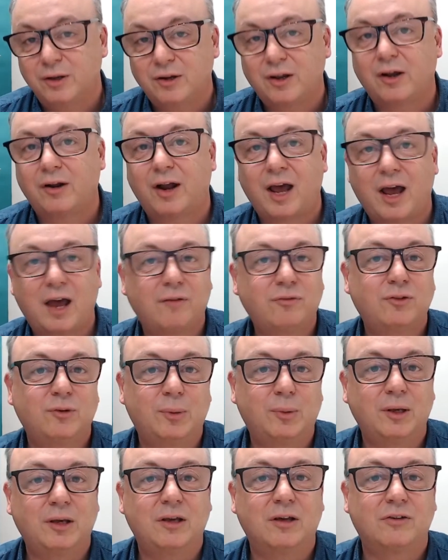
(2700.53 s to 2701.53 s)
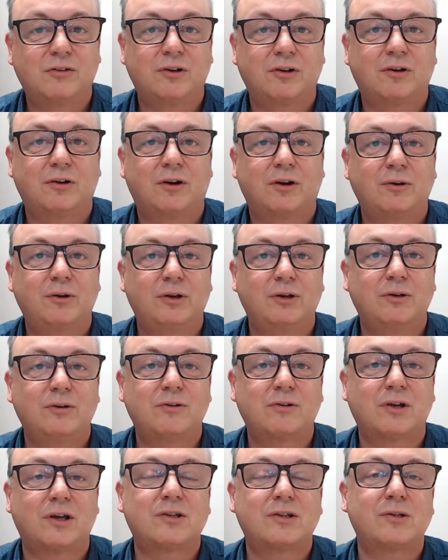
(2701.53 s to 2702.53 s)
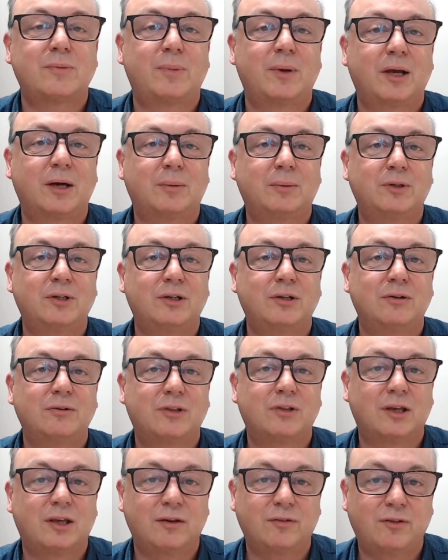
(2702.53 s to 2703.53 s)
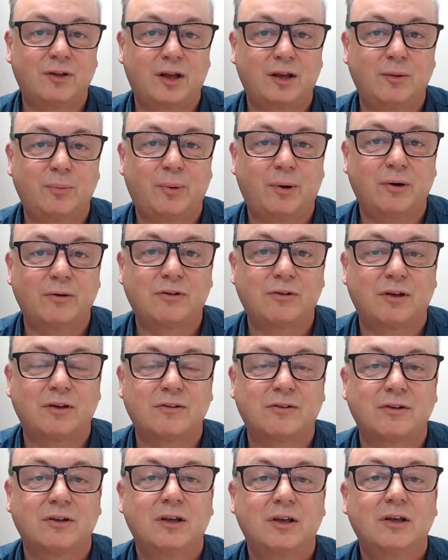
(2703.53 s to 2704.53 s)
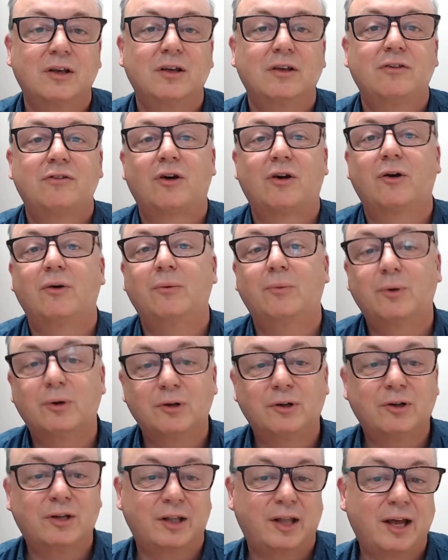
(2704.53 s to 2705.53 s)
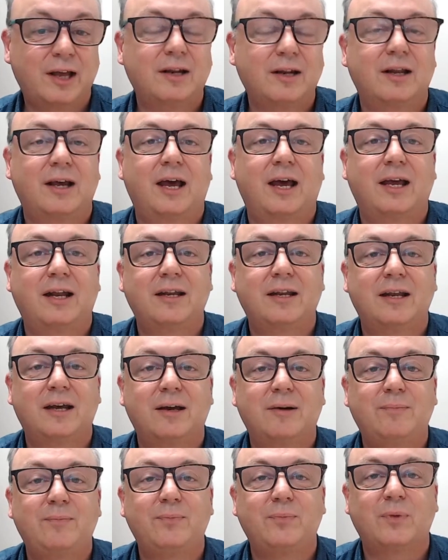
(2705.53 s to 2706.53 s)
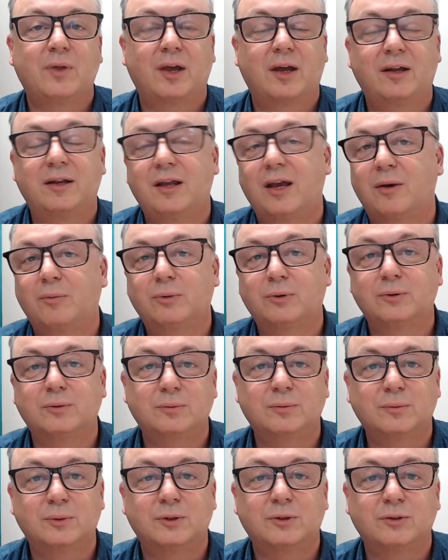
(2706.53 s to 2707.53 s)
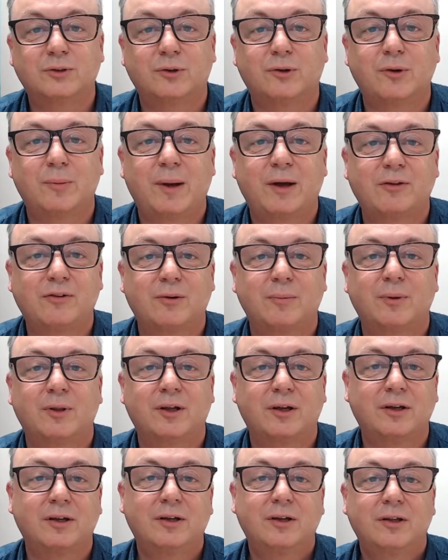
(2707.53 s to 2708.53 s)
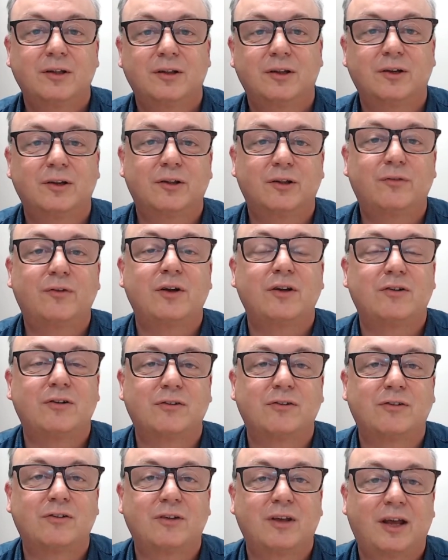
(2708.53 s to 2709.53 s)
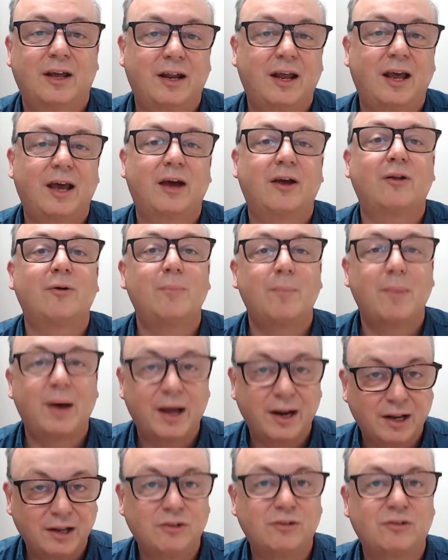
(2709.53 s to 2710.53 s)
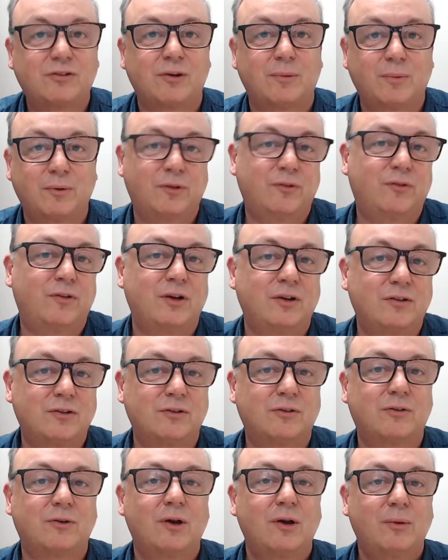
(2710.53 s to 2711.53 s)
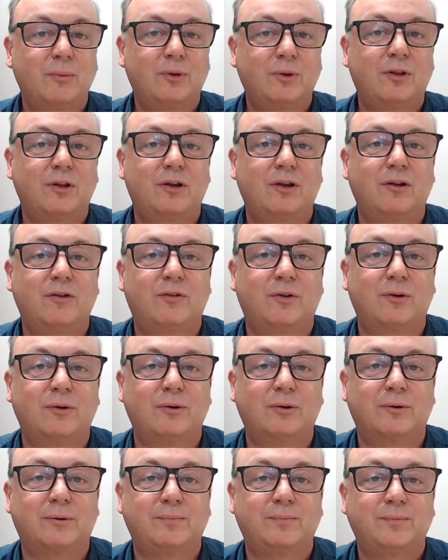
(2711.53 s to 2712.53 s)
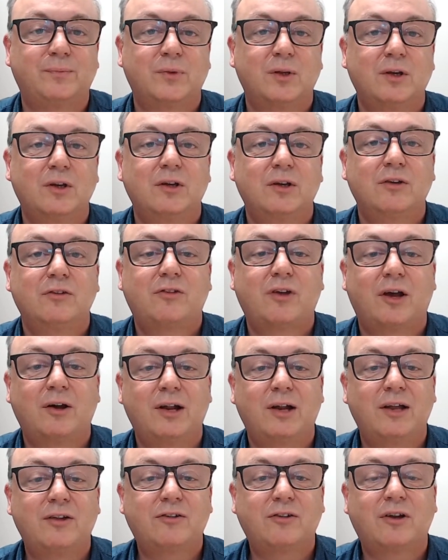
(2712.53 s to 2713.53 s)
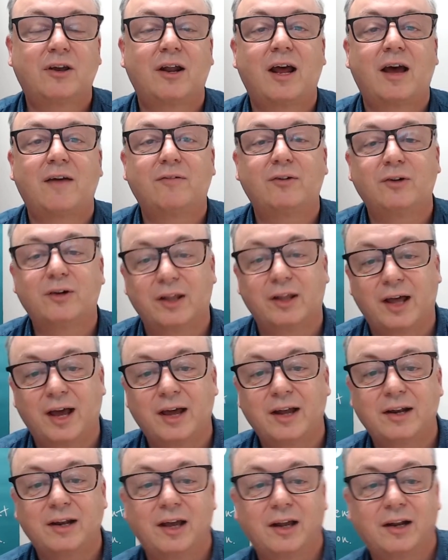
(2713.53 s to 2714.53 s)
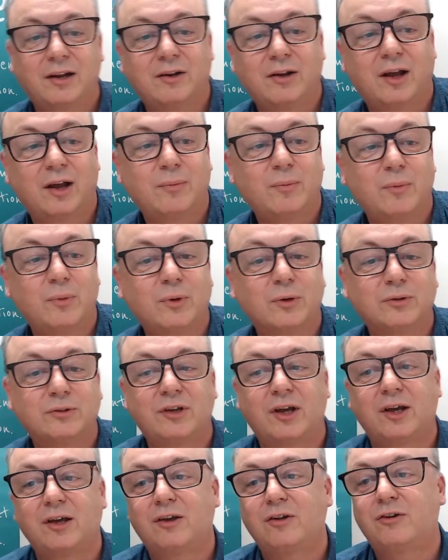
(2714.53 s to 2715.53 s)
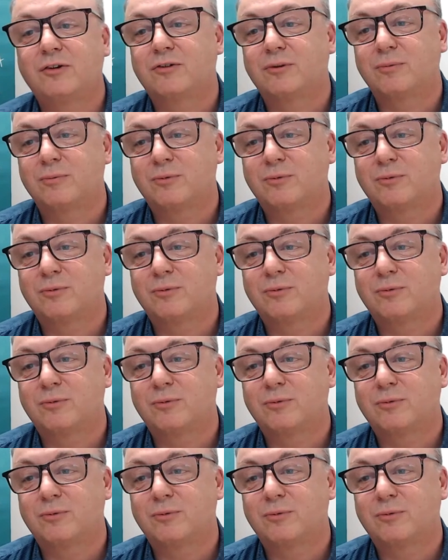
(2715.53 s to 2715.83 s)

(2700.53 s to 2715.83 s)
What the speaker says: don't have to be a Xero user to be able to use the gift aid process. So we'll look at that, and yeah, we'll talk about some of the features and how to manage some of the features within infoodle. So let's go and have a look at that, and we'll take you to some